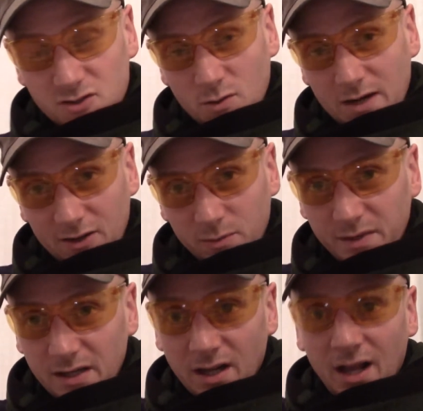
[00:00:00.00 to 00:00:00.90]
you a little
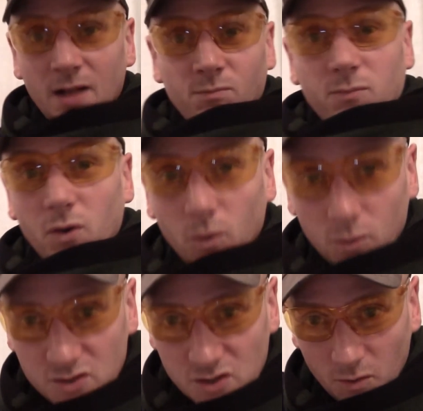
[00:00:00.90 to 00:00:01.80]
bit. But
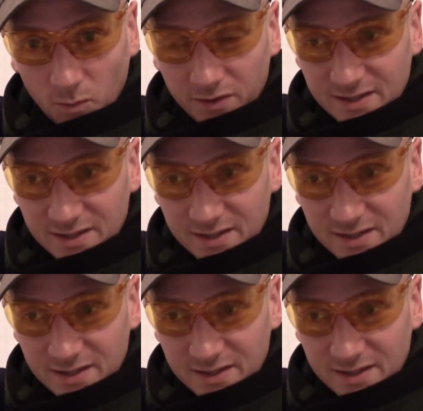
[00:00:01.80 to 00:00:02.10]
also what this